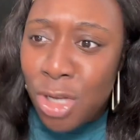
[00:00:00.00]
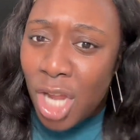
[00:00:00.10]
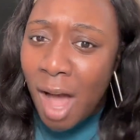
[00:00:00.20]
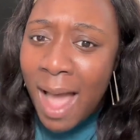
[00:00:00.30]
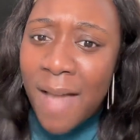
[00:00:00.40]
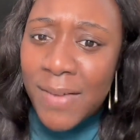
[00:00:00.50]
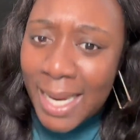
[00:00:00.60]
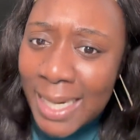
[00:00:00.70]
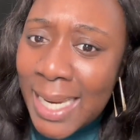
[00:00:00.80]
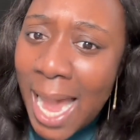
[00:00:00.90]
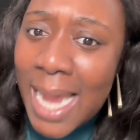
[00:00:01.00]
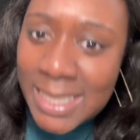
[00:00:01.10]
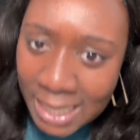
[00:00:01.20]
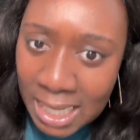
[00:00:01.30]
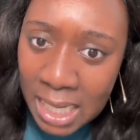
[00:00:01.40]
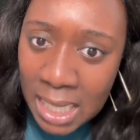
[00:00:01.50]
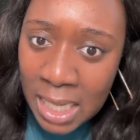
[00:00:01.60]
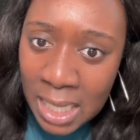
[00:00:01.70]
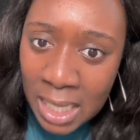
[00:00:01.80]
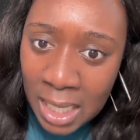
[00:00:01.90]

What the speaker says: Do y'all have any idea?